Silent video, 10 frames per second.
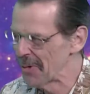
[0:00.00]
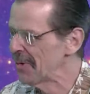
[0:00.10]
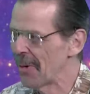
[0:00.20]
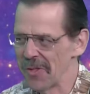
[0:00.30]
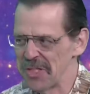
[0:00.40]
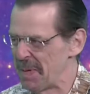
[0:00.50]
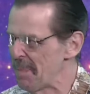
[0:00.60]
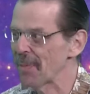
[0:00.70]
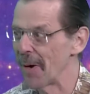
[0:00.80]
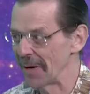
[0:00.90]
are all these
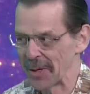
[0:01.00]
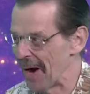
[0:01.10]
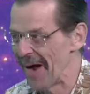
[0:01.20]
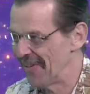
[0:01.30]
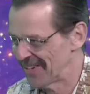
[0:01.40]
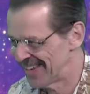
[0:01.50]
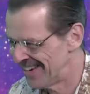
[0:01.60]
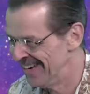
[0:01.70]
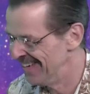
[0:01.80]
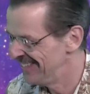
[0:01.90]
people running around?
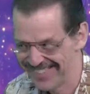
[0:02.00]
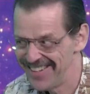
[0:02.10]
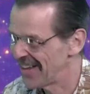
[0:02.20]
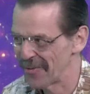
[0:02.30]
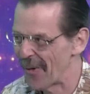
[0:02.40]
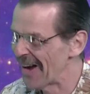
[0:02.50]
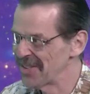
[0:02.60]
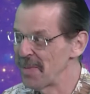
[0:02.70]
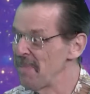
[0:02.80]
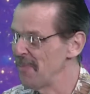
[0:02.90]
Why should
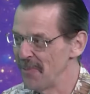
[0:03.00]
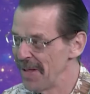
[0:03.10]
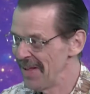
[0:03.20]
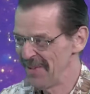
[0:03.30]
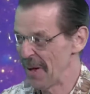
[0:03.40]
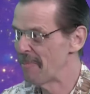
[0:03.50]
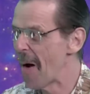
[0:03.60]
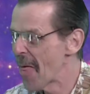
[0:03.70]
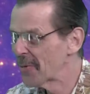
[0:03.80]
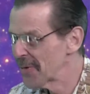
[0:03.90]
we
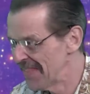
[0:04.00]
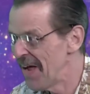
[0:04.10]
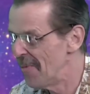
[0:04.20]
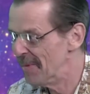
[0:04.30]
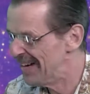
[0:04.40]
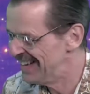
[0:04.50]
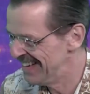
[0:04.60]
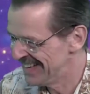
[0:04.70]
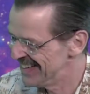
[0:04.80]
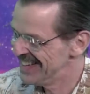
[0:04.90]
bother with them?
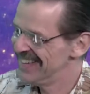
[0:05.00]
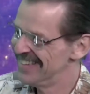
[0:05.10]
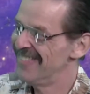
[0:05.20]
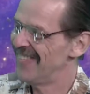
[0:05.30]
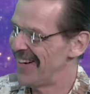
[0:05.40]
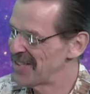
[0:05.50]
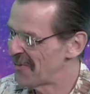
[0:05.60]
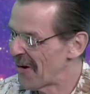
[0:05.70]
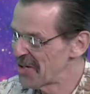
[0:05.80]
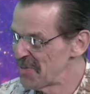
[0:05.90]

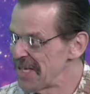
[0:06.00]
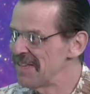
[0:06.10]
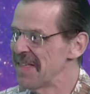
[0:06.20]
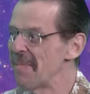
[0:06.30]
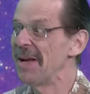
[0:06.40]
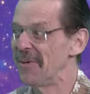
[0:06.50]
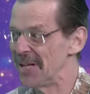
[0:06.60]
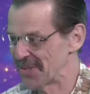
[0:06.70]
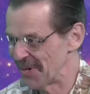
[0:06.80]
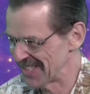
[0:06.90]
Why should we give them any
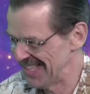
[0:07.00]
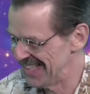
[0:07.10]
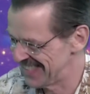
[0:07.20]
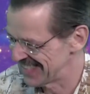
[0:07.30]
resources?